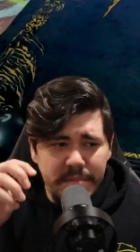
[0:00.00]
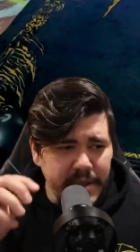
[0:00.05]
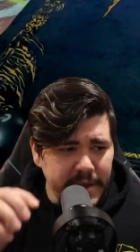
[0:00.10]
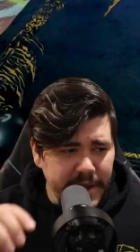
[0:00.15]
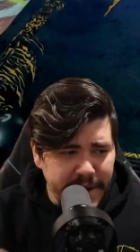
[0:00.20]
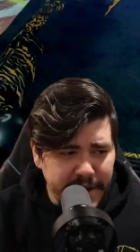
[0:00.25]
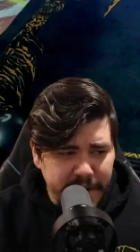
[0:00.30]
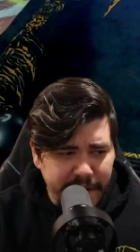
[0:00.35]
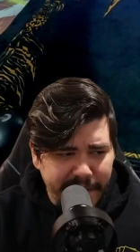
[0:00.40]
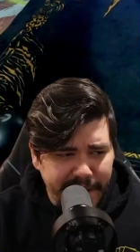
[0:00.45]

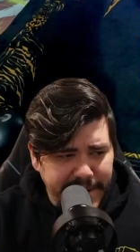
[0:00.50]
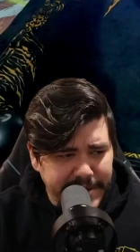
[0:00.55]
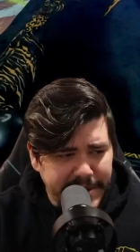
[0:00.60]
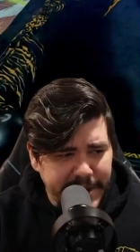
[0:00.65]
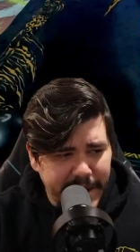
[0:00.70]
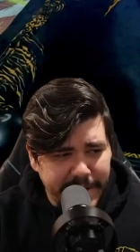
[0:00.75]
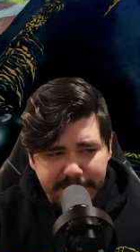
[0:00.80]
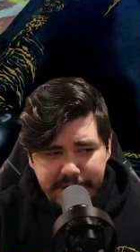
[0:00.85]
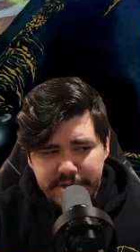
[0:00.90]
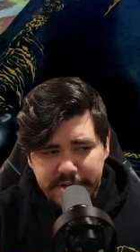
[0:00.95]
Indirect
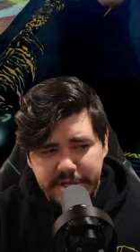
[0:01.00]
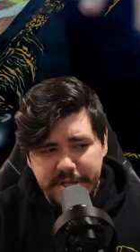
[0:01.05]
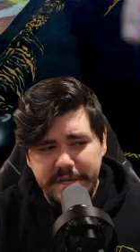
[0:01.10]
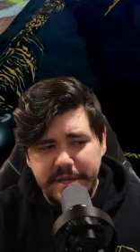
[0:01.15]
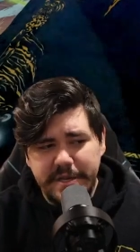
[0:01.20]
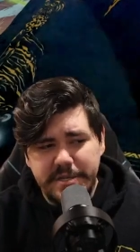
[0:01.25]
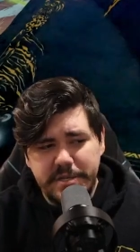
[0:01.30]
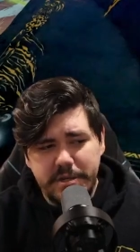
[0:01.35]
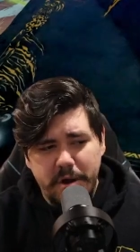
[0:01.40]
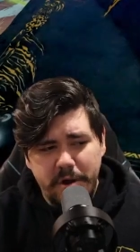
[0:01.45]
damage
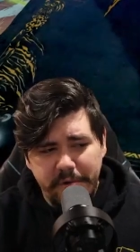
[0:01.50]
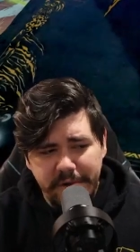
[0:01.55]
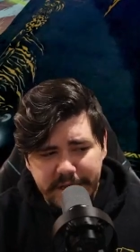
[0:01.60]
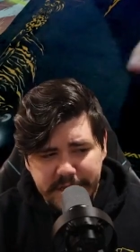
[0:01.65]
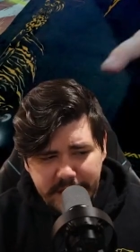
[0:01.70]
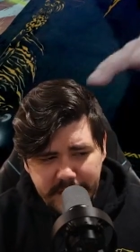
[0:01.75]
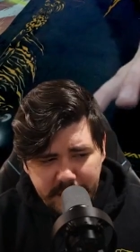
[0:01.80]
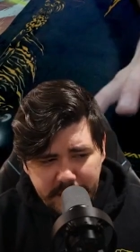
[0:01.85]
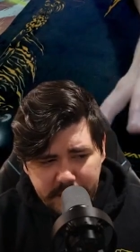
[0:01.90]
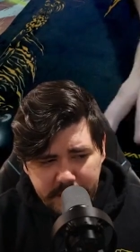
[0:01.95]
is always
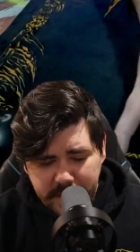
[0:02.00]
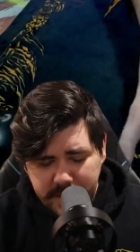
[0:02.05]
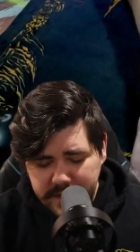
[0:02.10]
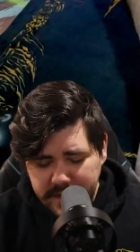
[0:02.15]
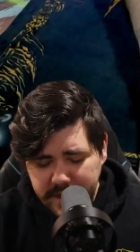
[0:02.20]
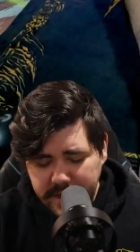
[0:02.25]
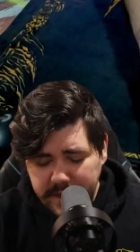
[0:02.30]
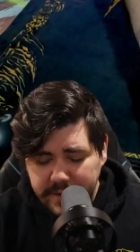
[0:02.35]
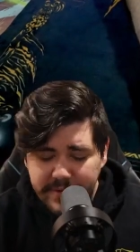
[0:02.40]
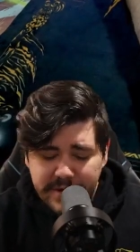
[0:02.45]
like a good
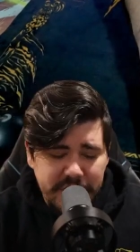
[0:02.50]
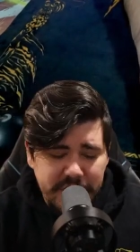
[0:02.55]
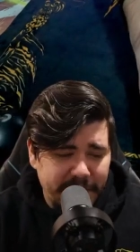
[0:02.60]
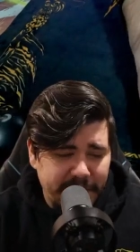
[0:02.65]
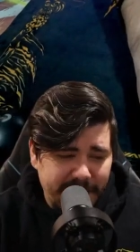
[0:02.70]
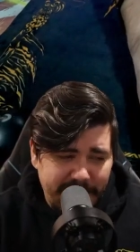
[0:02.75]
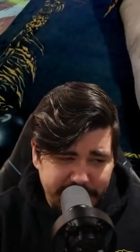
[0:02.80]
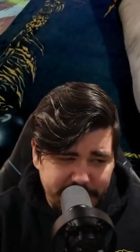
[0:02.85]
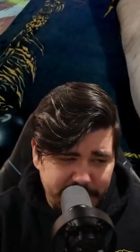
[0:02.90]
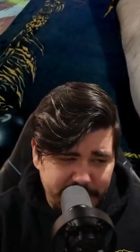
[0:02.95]
thing. We just don't
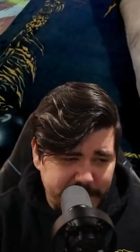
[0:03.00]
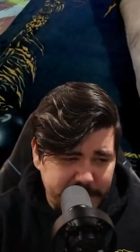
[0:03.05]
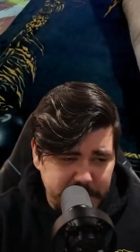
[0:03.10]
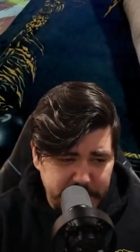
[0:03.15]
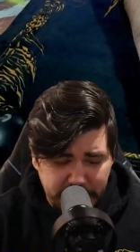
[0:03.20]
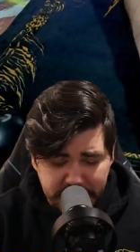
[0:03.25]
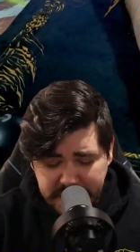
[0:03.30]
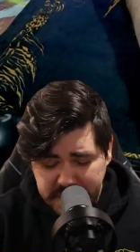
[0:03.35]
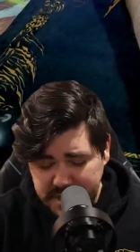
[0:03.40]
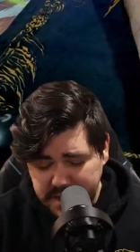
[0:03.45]
have a lot of
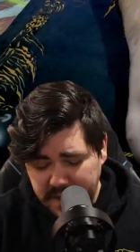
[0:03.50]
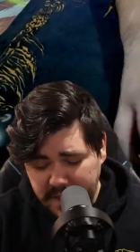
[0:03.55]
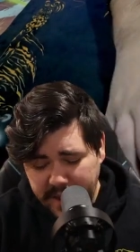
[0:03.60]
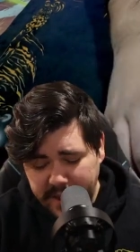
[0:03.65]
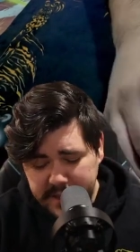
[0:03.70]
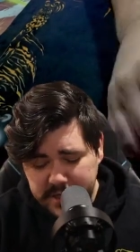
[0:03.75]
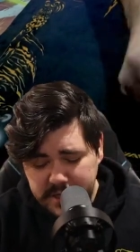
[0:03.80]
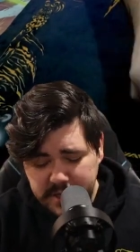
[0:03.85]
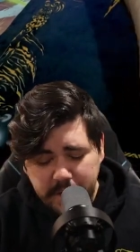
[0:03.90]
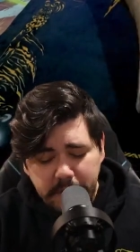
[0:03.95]
sources of
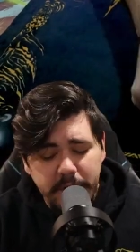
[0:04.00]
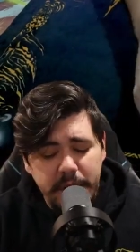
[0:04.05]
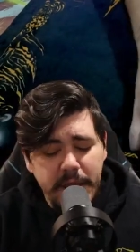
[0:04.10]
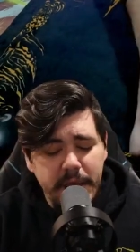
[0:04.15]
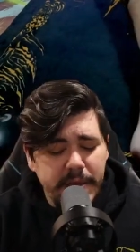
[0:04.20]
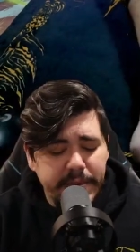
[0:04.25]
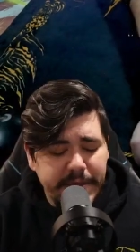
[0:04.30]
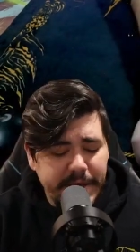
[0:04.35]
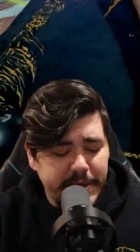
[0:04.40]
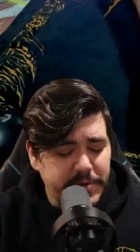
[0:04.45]
that, so
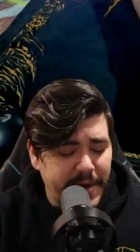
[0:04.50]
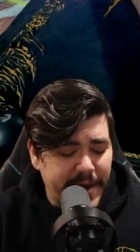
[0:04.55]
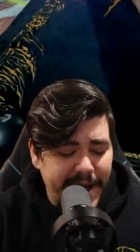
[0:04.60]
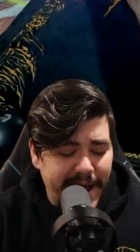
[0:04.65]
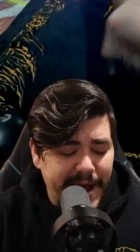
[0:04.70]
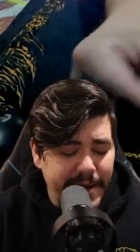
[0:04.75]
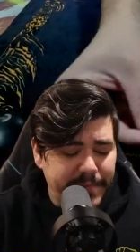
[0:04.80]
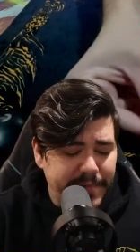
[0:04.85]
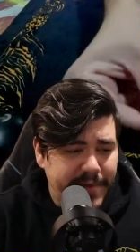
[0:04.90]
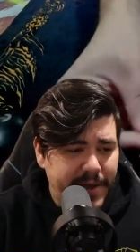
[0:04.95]
that's why
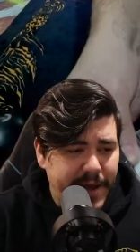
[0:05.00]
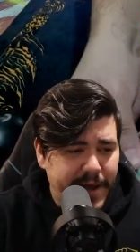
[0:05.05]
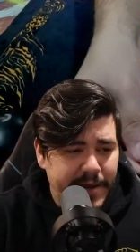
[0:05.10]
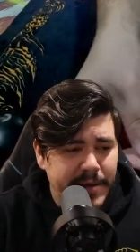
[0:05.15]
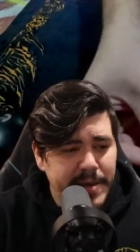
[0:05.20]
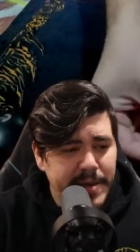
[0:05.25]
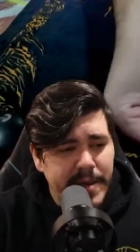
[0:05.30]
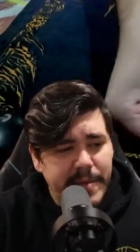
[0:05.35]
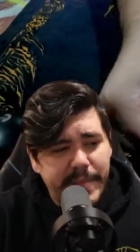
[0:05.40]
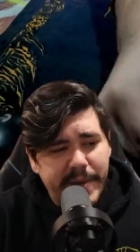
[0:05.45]
I play it.
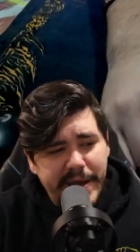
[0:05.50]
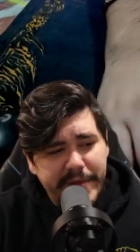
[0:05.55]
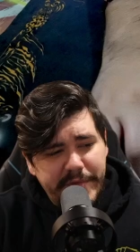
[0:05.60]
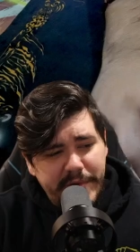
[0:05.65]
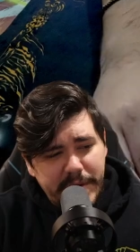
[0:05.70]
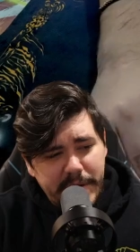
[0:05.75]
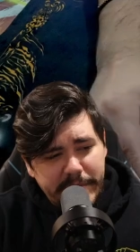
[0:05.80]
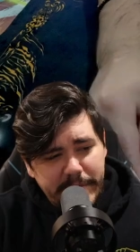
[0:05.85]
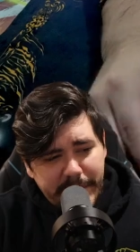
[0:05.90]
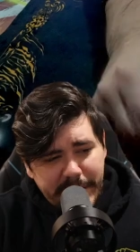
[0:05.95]
But I've
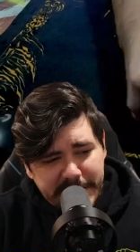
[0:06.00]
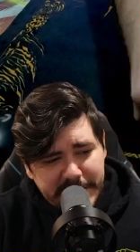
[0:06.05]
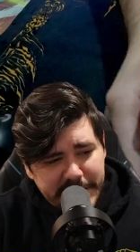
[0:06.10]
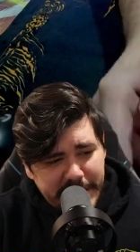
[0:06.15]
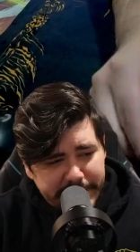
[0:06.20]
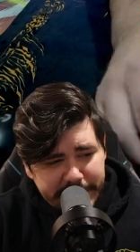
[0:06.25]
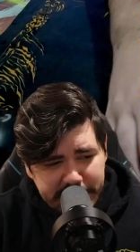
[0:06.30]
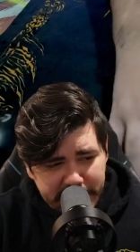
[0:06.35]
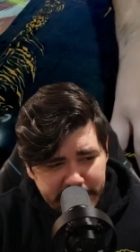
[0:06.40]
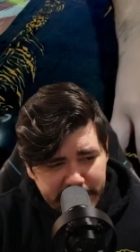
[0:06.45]
heard many
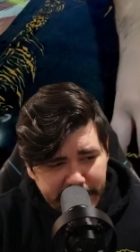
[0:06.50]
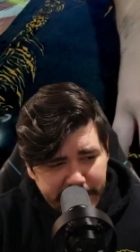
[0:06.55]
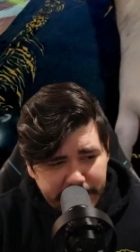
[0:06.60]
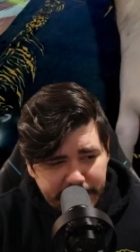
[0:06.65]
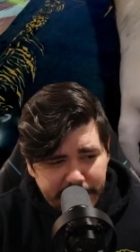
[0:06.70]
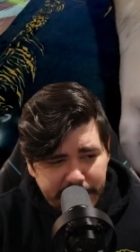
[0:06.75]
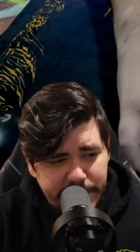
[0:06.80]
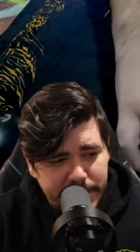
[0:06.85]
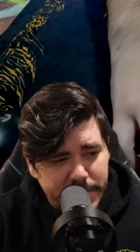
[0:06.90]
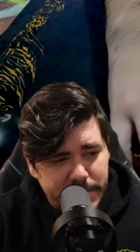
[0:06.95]
times that like
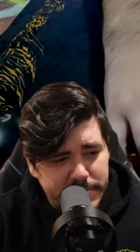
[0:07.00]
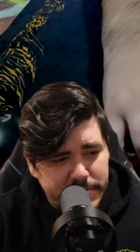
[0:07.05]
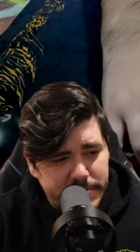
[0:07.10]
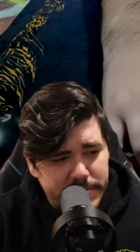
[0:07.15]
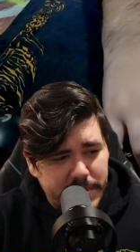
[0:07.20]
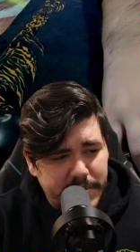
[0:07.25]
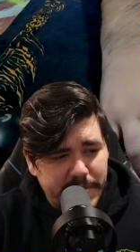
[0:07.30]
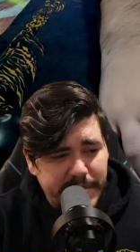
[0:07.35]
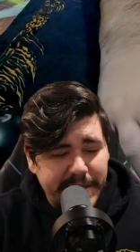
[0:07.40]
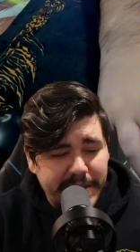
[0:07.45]
people
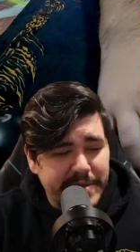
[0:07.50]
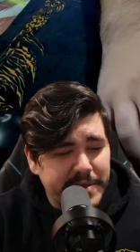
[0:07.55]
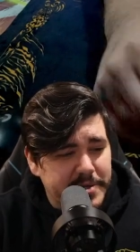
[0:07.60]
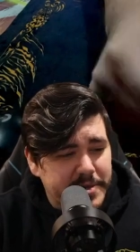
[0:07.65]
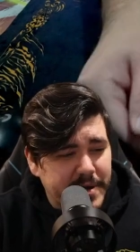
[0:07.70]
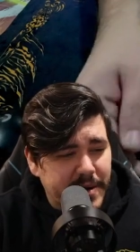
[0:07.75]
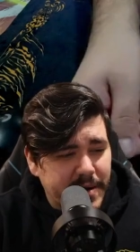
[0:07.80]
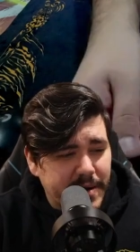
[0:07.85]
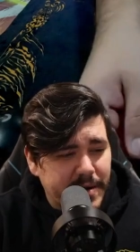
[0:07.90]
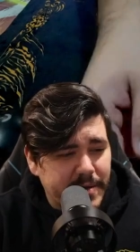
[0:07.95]
don't like this
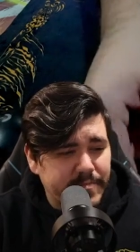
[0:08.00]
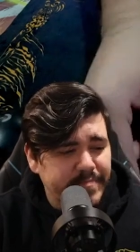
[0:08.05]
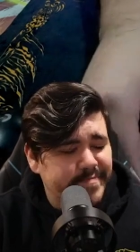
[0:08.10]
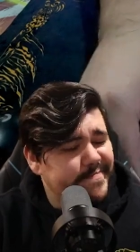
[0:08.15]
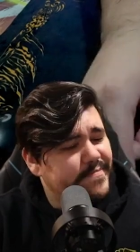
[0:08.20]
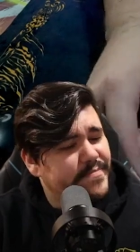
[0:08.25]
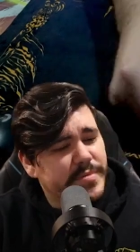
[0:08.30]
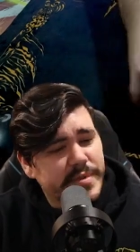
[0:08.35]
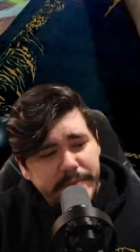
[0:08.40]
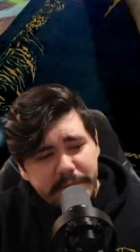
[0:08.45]
card.
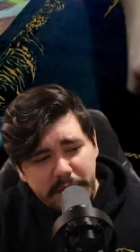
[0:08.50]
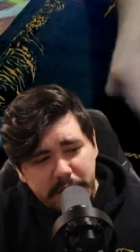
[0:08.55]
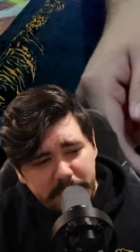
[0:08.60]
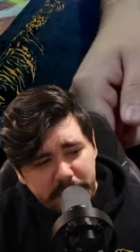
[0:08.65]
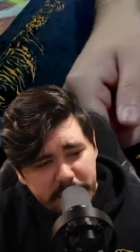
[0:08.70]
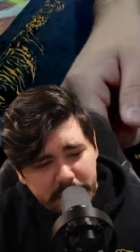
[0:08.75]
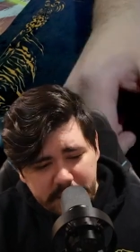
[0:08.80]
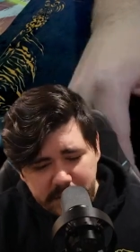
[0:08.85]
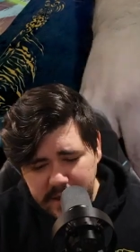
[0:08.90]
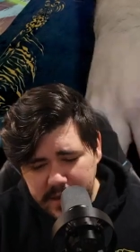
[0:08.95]
Let me know what
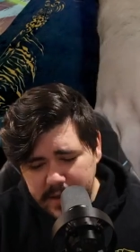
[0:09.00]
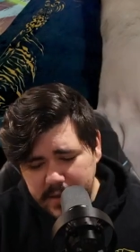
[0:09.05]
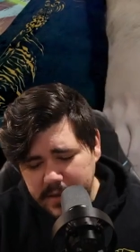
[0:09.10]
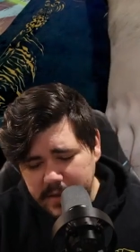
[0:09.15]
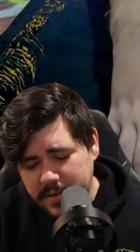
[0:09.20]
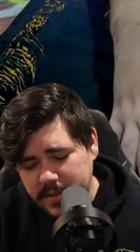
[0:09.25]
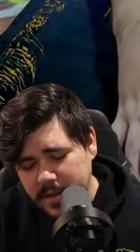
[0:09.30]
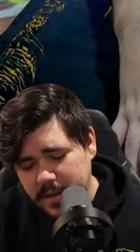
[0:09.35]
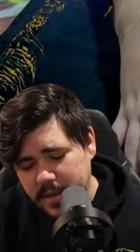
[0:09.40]
you think.